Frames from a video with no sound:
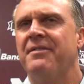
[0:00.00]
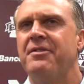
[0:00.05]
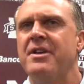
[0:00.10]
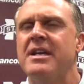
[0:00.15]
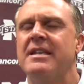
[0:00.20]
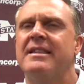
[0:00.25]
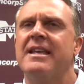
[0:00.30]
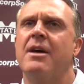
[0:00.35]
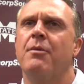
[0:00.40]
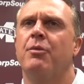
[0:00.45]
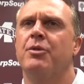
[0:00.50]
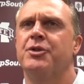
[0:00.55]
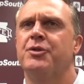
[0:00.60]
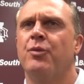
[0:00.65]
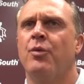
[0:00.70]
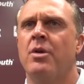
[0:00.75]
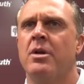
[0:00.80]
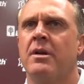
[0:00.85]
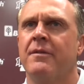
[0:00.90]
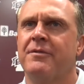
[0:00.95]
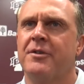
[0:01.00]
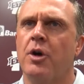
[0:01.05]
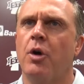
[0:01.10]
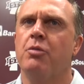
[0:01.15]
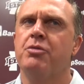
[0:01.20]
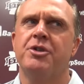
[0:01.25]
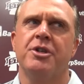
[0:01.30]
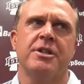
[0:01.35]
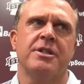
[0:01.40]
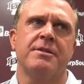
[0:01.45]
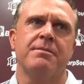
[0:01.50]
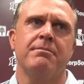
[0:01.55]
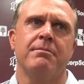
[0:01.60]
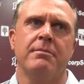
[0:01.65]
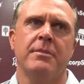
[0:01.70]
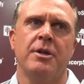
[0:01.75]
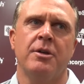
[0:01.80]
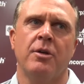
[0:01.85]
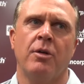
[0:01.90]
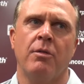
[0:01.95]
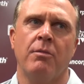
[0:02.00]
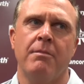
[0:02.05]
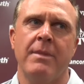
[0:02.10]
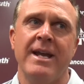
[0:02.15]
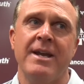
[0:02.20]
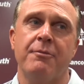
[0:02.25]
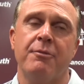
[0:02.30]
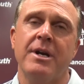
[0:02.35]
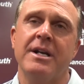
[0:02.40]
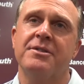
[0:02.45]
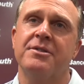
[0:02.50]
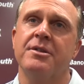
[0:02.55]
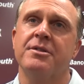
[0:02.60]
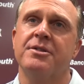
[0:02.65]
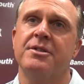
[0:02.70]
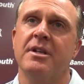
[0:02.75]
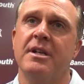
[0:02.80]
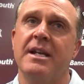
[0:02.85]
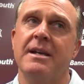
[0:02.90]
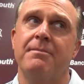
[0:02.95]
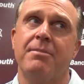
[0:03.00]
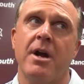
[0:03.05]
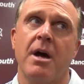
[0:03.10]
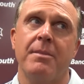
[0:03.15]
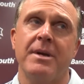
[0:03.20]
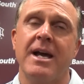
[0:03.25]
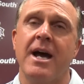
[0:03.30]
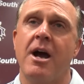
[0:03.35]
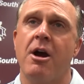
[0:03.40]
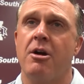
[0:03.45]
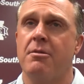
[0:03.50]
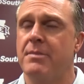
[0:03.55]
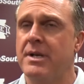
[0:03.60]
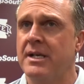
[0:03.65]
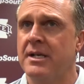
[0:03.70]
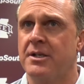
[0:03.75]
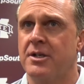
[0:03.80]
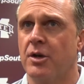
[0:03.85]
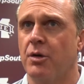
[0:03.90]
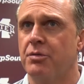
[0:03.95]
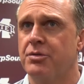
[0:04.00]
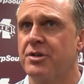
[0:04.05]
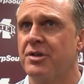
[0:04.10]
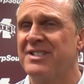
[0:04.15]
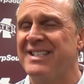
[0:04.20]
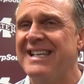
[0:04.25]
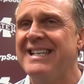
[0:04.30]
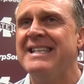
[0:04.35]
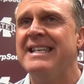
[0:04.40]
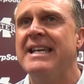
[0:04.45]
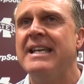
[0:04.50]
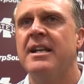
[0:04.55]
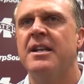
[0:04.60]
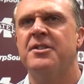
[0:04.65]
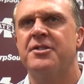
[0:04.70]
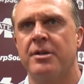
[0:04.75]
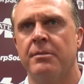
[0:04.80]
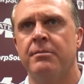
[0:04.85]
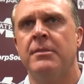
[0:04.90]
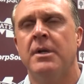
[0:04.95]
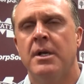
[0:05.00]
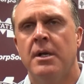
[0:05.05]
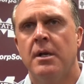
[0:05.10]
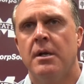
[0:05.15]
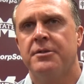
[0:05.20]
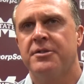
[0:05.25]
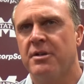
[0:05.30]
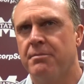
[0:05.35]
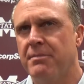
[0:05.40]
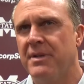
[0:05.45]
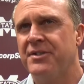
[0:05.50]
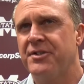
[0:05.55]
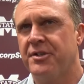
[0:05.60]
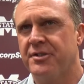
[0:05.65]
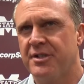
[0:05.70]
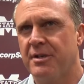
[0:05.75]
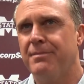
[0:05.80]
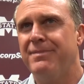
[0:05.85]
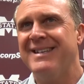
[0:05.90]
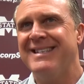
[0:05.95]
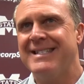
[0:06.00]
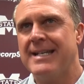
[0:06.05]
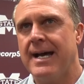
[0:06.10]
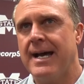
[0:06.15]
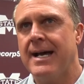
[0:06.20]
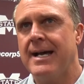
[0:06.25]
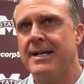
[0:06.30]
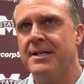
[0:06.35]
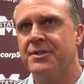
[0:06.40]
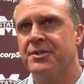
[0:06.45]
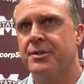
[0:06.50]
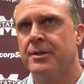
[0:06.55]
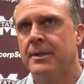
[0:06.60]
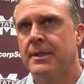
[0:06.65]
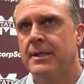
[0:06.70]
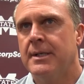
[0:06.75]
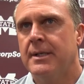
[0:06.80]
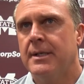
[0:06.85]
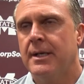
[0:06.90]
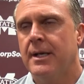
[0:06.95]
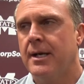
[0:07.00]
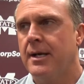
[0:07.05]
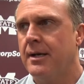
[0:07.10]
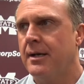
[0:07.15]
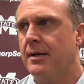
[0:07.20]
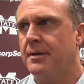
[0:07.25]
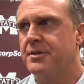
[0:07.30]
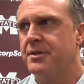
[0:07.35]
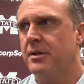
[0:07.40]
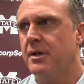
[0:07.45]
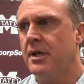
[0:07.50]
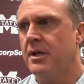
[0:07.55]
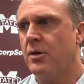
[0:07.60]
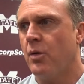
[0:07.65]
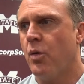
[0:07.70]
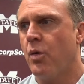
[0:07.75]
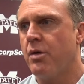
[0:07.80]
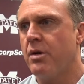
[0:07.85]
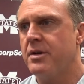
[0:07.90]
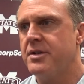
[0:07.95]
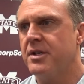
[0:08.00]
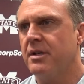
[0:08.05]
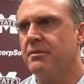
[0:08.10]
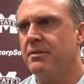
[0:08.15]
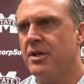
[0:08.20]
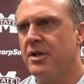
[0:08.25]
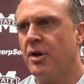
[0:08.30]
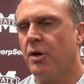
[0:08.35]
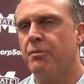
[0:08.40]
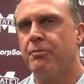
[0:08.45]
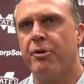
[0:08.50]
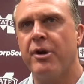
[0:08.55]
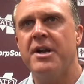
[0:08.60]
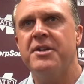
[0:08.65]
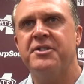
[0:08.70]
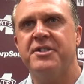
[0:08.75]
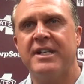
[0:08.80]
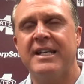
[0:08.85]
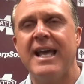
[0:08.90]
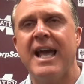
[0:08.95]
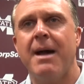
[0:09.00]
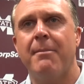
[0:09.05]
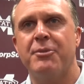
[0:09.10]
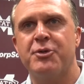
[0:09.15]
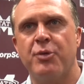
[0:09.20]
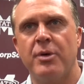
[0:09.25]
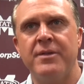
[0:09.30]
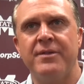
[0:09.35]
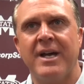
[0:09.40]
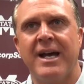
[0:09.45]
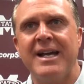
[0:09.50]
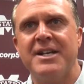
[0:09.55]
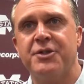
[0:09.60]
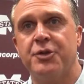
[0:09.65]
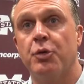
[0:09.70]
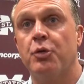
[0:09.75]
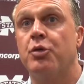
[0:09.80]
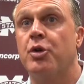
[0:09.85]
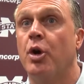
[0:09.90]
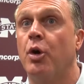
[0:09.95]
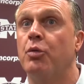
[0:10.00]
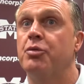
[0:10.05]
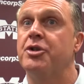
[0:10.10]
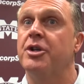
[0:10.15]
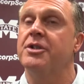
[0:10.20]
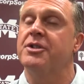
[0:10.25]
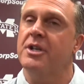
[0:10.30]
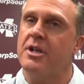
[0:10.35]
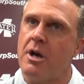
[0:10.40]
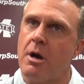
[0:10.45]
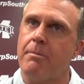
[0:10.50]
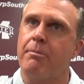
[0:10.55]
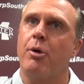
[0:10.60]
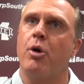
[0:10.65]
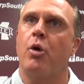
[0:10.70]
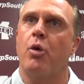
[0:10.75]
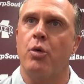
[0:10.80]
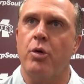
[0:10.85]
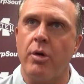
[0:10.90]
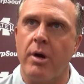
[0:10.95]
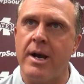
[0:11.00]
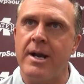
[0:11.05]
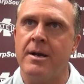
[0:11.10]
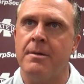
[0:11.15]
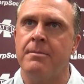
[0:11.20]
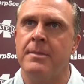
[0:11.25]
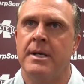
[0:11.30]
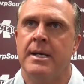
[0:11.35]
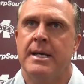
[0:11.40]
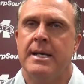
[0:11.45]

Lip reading: I think that was one of Coach's, you know, main reasons that he probably hired me as coach, because he needed some Mississippi ties in order to, you know, bridge the gap between the high school coaches and our program.